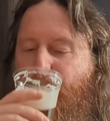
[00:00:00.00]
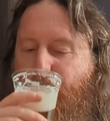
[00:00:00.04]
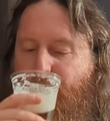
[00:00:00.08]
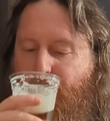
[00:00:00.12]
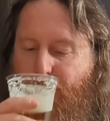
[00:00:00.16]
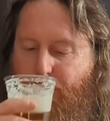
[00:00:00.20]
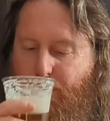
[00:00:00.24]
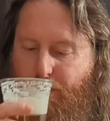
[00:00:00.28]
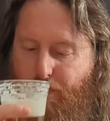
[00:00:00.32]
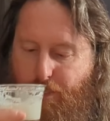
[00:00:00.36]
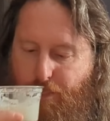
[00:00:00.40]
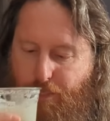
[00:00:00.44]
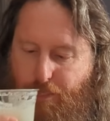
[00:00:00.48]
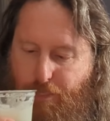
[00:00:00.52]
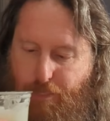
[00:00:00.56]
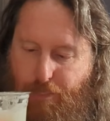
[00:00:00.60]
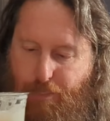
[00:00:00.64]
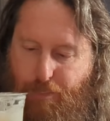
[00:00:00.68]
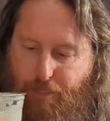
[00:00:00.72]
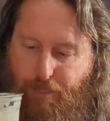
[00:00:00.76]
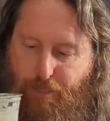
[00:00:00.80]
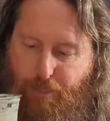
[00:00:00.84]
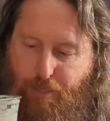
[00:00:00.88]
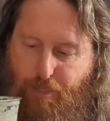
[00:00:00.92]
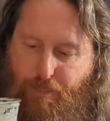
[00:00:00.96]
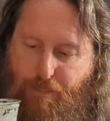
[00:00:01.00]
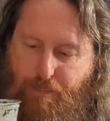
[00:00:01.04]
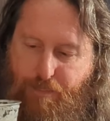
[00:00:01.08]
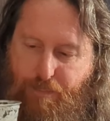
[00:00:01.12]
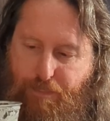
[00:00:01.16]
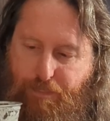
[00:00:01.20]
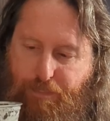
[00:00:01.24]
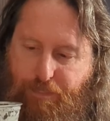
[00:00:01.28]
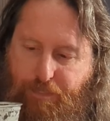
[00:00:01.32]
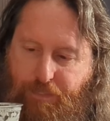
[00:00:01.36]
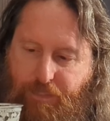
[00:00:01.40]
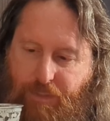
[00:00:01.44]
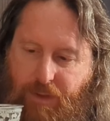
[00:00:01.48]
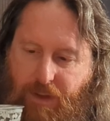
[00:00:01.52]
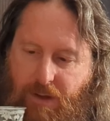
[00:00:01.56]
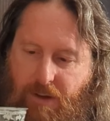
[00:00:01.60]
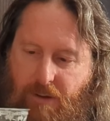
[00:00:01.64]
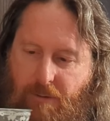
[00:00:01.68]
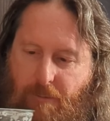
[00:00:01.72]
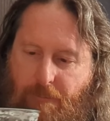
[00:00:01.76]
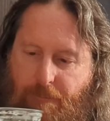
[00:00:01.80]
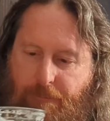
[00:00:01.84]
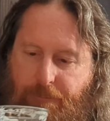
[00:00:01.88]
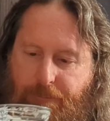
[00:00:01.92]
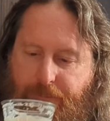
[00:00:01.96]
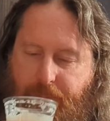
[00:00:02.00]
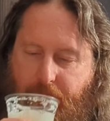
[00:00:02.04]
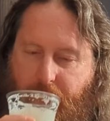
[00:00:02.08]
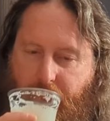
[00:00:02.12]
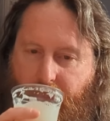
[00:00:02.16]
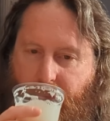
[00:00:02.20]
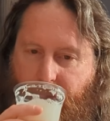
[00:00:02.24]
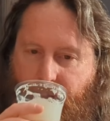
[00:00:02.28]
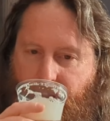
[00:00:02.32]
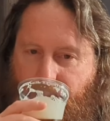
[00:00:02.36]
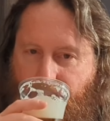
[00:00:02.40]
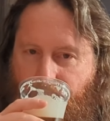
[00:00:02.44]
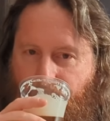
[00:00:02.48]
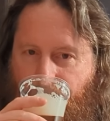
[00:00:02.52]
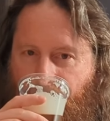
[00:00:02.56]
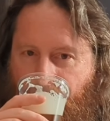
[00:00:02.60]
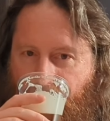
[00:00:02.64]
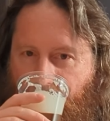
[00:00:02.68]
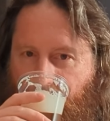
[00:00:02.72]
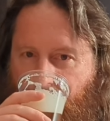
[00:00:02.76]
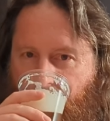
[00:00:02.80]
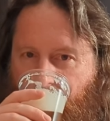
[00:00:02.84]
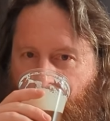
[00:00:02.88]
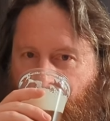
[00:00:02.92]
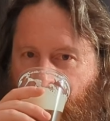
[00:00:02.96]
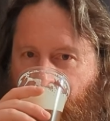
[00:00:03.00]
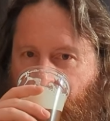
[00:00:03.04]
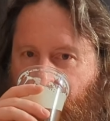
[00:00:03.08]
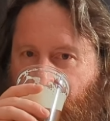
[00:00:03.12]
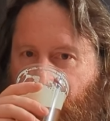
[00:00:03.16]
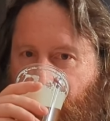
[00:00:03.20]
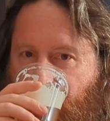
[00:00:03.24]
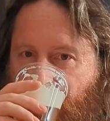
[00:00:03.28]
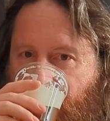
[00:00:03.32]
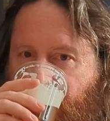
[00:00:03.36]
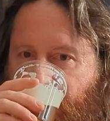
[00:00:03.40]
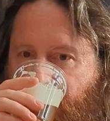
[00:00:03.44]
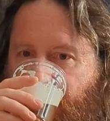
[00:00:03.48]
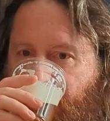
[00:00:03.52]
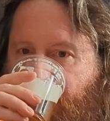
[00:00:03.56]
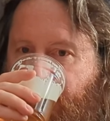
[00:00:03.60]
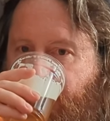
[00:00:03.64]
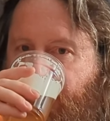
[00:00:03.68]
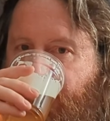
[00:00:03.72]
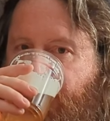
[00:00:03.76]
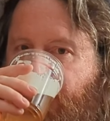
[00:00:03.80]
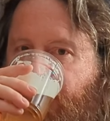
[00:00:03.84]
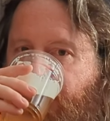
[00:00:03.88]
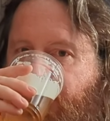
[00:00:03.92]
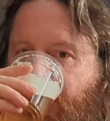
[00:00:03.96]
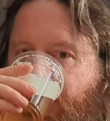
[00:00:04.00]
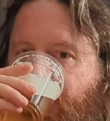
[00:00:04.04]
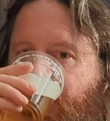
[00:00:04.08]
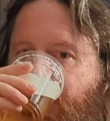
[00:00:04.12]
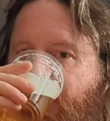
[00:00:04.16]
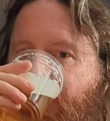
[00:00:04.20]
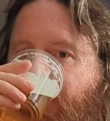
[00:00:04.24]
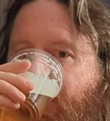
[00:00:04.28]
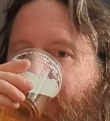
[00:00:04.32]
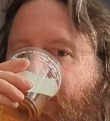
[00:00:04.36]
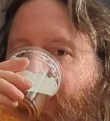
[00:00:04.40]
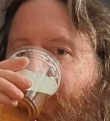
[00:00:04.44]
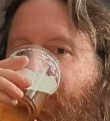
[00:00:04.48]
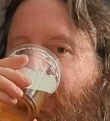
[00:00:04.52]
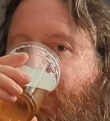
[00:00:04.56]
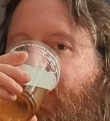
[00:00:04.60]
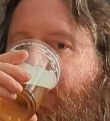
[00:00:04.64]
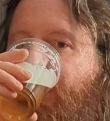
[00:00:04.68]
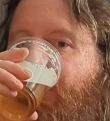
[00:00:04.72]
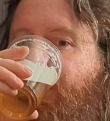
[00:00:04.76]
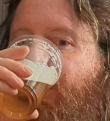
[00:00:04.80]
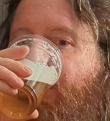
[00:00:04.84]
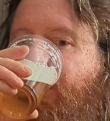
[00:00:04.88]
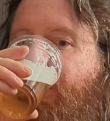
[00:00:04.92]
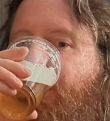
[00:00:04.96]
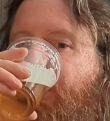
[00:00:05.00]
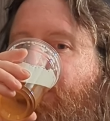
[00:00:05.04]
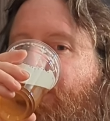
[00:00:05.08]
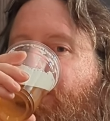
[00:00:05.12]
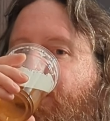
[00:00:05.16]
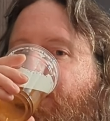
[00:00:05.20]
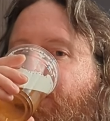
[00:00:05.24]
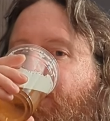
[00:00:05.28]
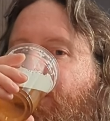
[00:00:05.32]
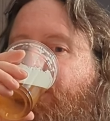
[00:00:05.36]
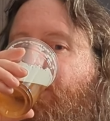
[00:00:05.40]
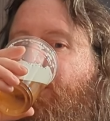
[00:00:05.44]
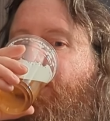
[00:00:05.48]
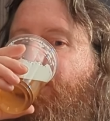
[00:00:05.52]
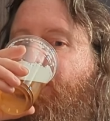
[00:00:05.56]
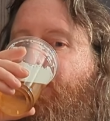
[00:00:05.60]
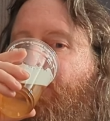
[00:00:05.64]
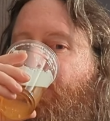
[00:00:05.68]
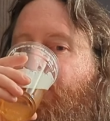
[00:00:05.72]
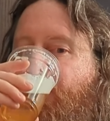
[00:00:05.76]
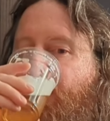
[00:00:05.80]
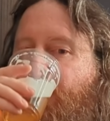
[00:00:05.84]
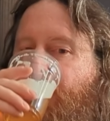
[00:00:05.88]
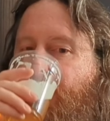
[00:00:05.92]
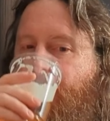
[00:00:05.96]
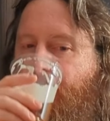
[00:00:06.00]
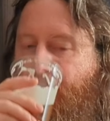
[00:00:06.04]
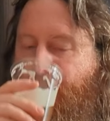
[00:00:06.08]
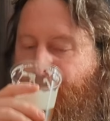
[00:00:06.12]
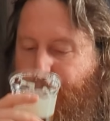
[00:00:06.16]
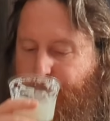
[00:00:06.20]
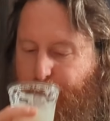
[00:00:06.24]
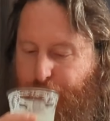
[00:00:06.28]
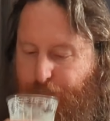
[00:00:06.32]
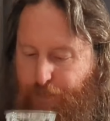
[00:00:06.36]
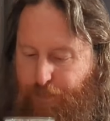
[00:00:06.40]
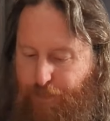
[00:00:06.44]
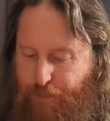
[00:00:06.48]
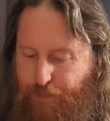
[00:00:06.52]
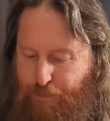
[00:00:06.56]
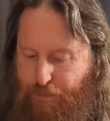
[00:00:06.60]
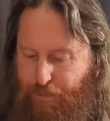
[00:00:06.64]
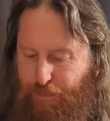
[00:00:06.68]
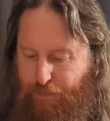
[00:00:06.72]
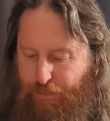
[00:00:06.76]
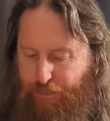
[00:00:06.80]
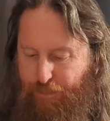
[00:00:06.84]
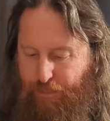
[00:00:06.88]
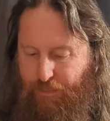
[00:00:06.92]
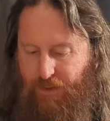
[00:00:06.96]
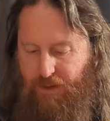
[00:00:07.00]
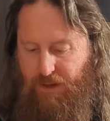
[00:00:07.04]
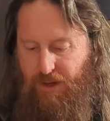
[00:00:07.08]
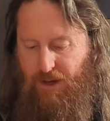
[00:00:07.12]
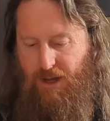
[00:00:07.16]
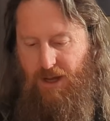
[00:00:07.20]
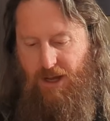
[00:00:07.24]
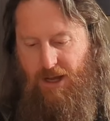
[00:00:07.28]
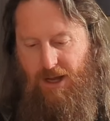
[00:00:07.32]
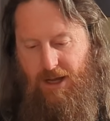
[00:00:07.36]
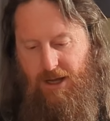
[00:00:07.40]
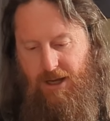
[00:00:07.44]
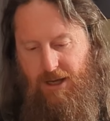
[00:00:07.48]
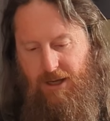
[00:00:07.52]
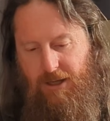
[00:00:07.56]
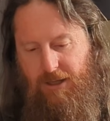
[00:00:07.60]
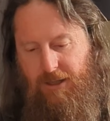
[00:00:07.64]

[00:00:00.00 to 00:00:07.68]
Nothing is said.